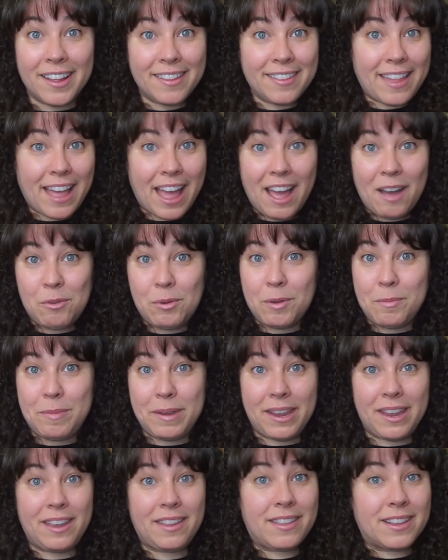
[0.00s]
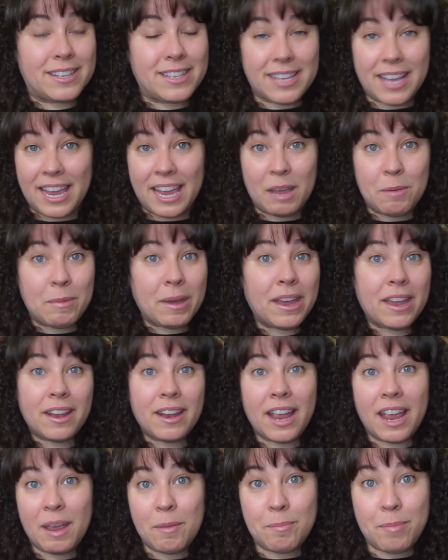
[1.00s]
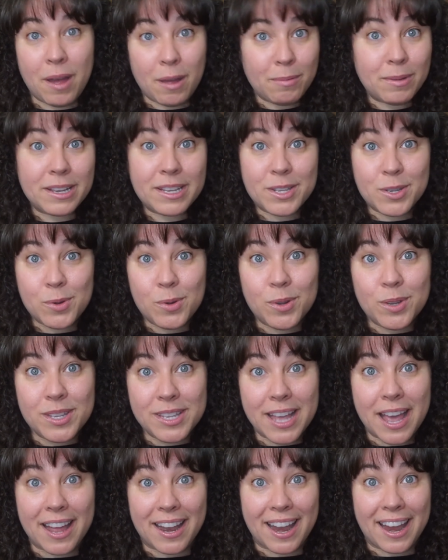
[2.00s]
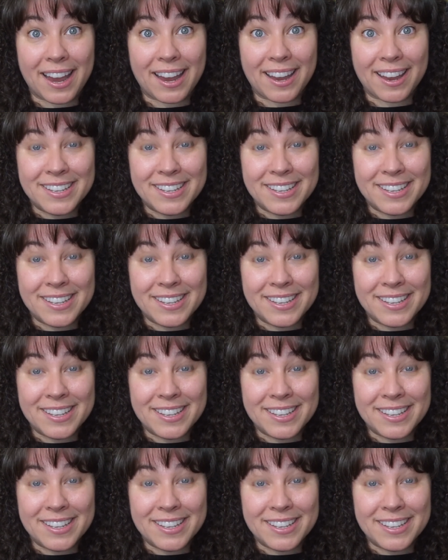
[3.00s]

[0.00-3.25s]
That would be the same in a public school setting.